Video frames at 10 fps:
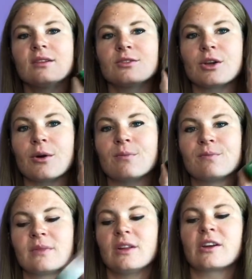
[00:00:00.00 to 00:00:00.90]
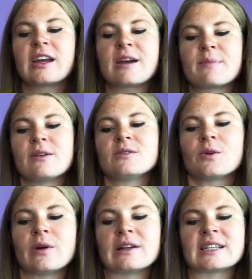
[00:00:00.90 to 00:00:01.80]
So looking up those
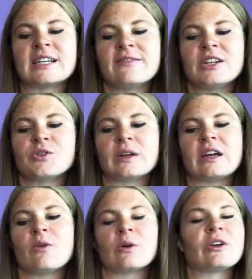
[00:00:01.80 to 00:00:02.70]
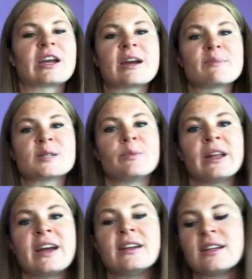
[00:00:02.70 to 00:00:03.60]
oils individually or looking up this
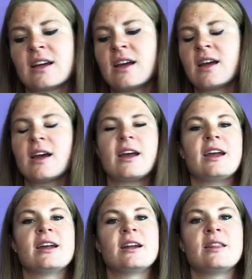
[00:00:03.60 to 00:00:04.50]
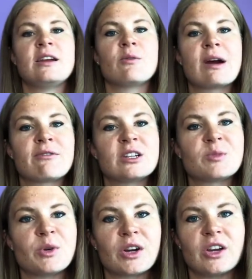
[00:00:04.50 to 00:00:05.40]
blend in the
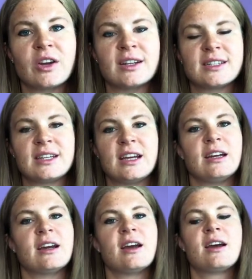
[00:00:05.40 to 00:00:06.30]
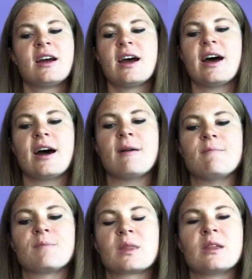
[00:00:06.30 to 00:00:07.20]
reference book, you can see
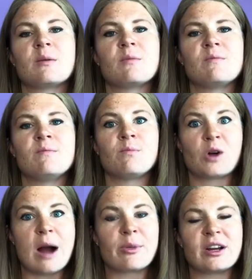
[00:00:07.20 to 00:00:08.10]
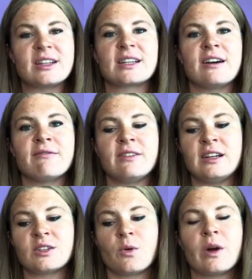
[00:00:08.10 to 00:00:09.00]
the properties of
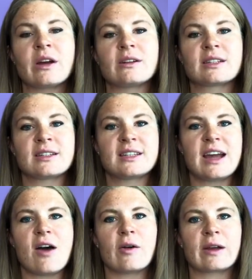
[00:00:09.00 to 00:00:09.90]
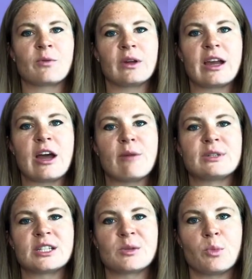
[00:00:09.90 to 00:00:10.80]
these oils and see how it can really help
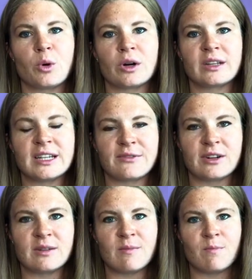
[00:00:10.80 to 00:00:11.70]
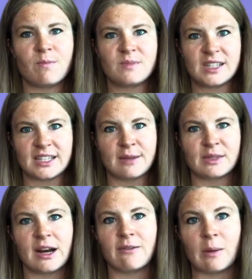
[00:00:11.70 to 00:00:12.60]
to support the different
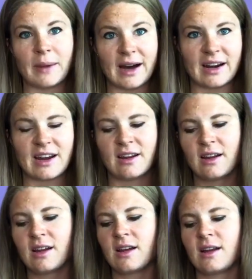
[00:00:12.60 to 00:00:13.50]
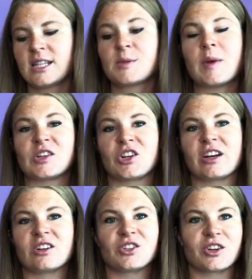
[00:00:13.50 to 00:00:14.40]
systems of our body,
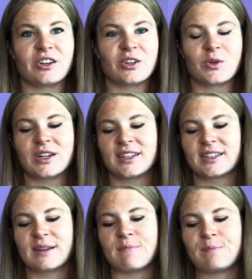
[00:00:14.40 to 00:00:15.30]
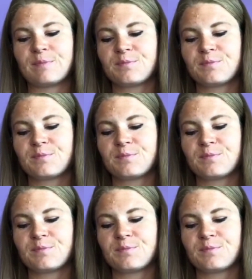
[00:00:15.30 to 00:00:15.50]
especially our circulatory system.